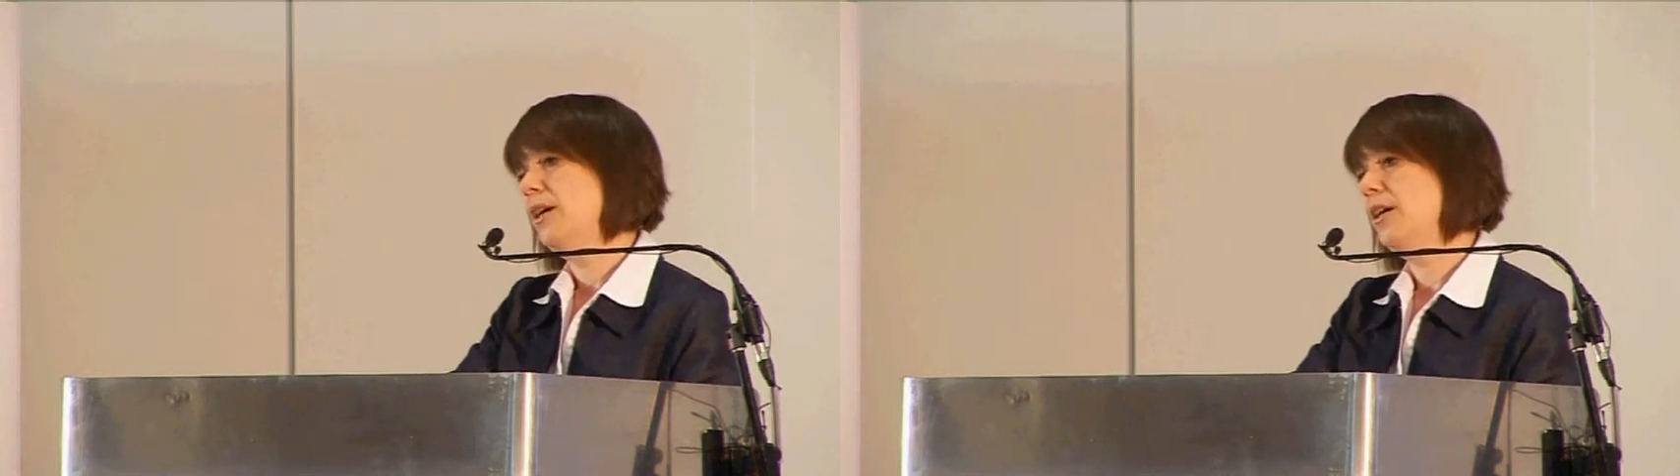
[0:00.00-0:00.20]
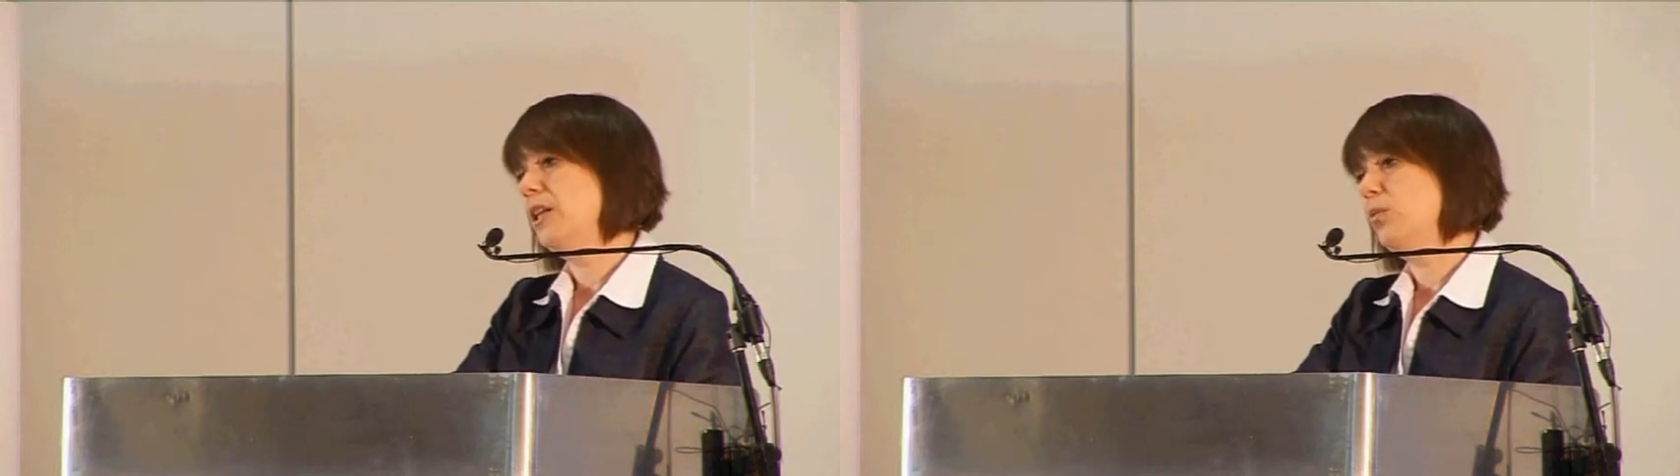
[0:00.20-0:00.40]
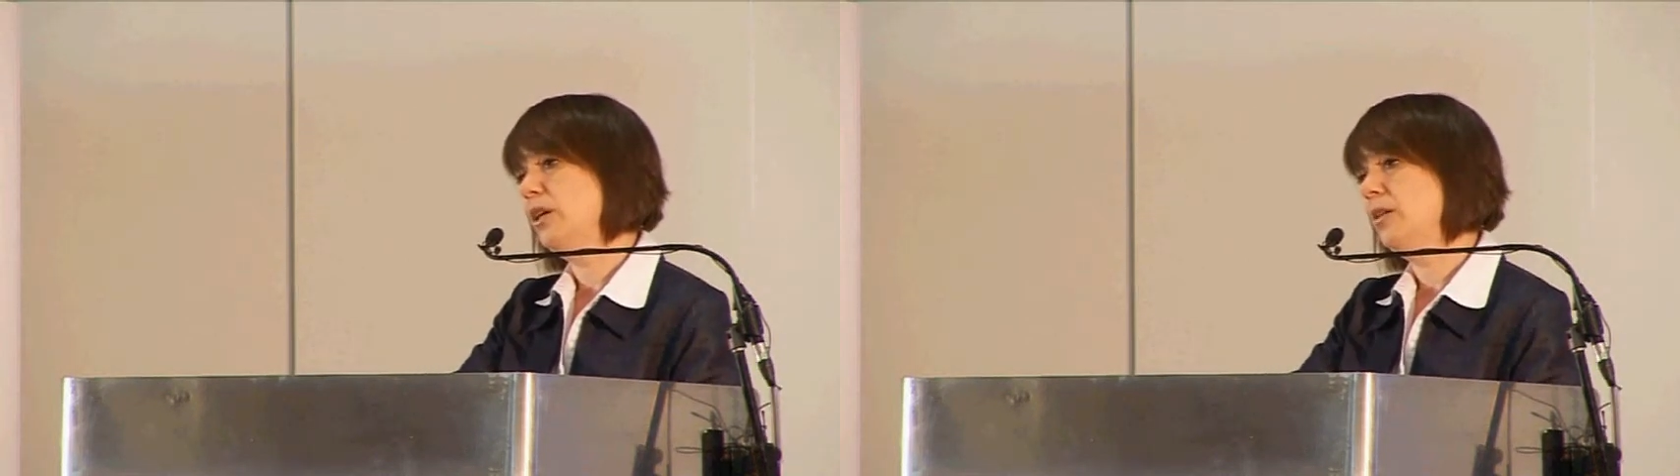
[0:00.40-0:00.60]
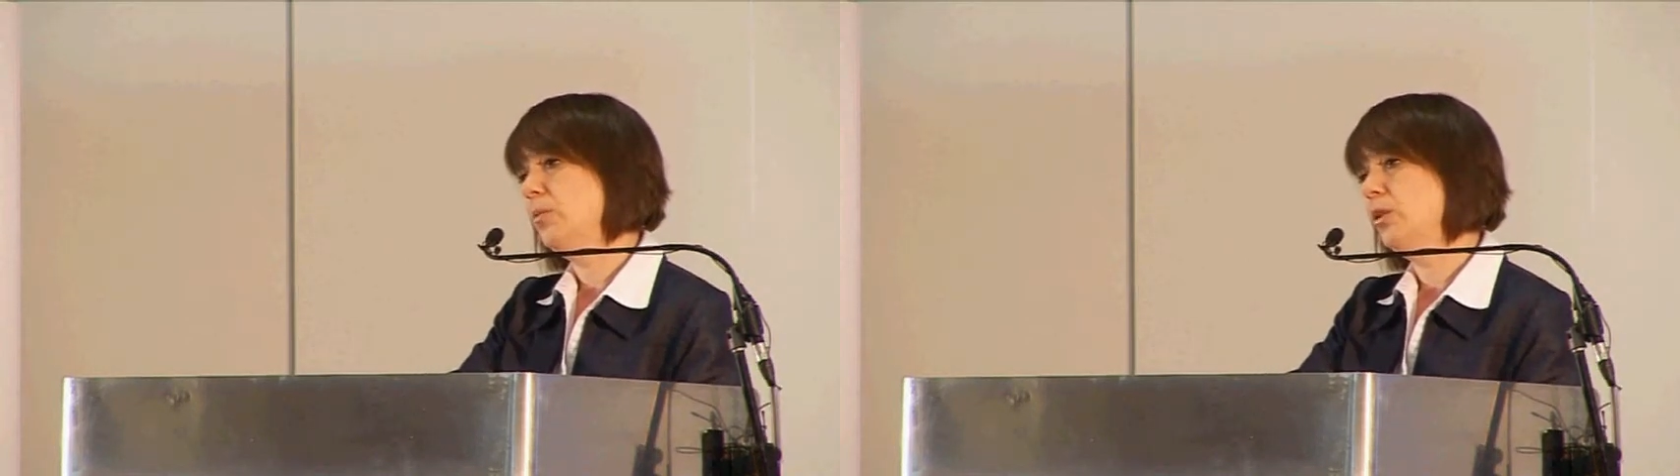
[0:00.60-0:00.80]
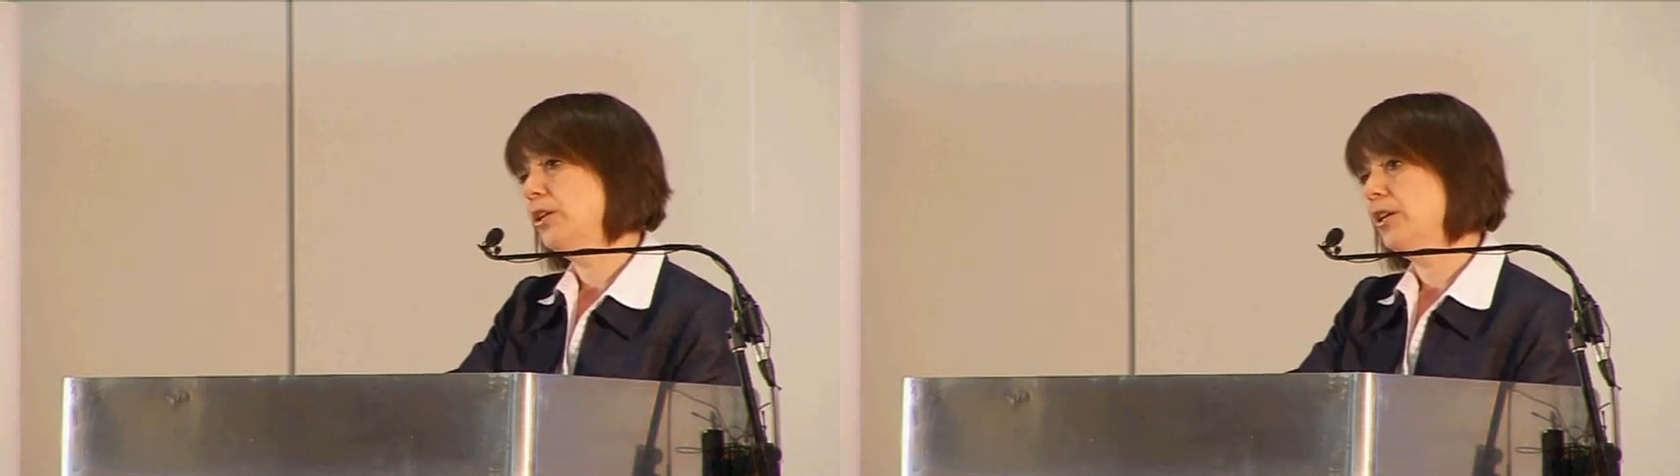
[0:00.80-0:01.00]
and they were
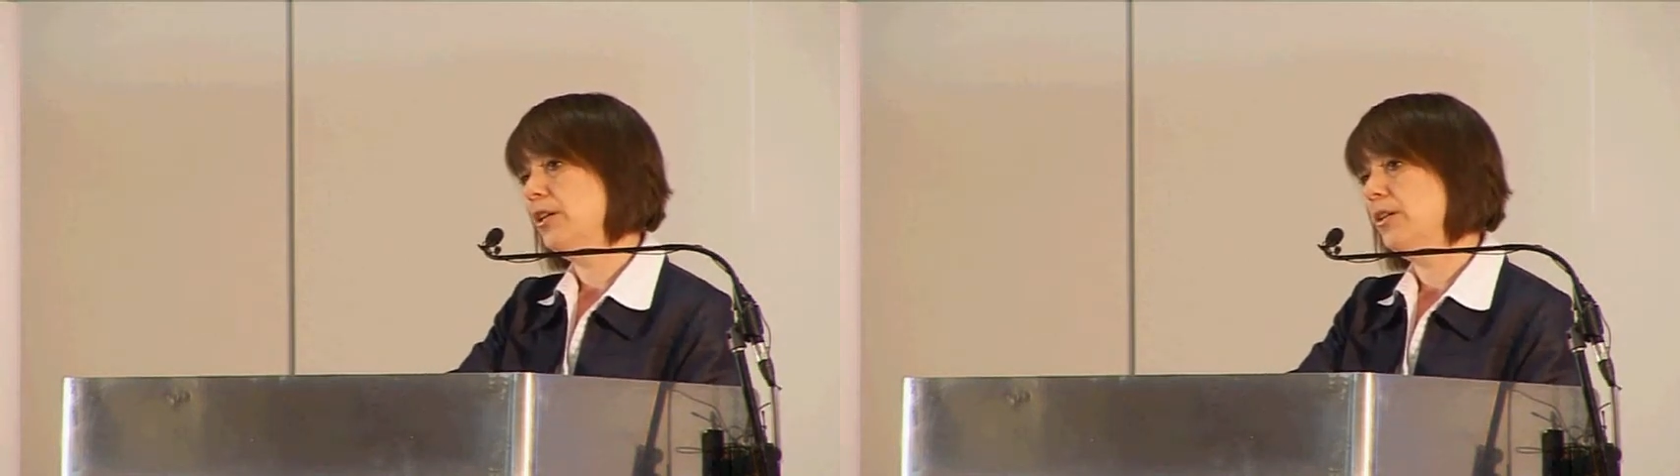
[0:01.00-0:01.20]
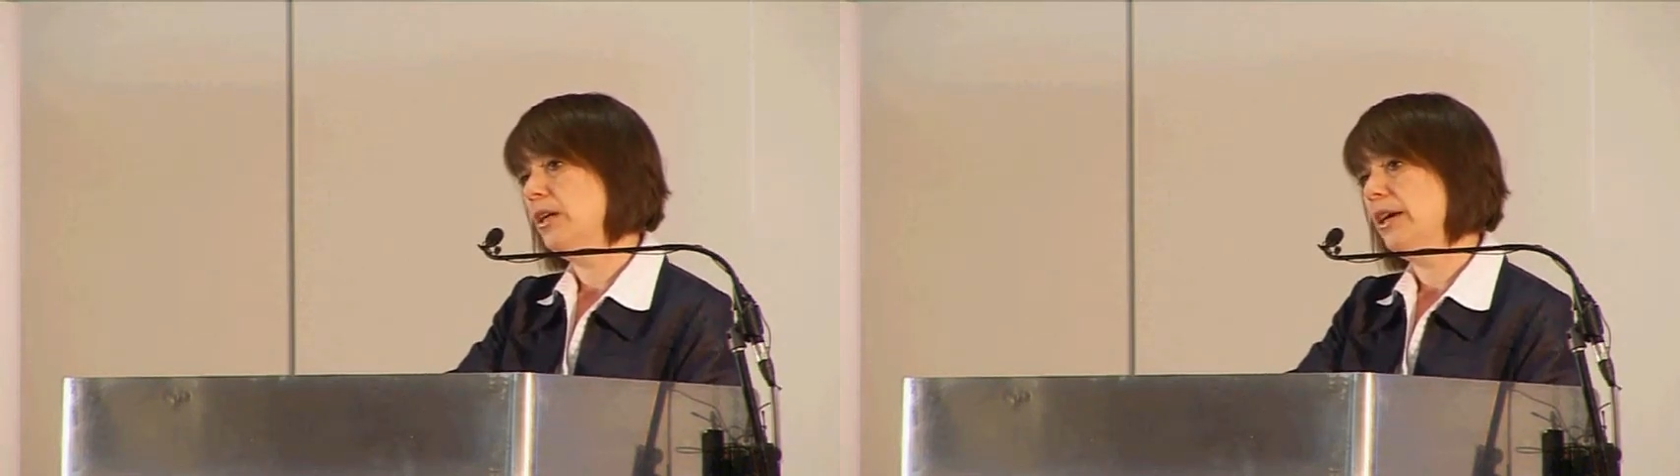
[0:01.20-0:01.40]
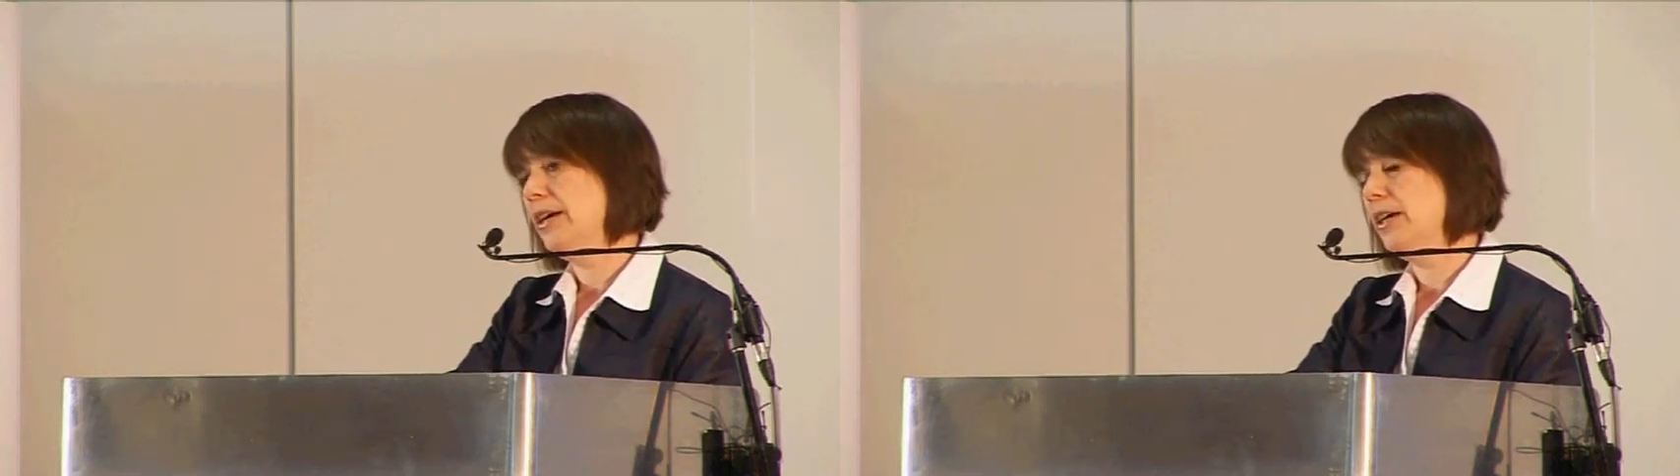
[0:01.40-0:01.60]
working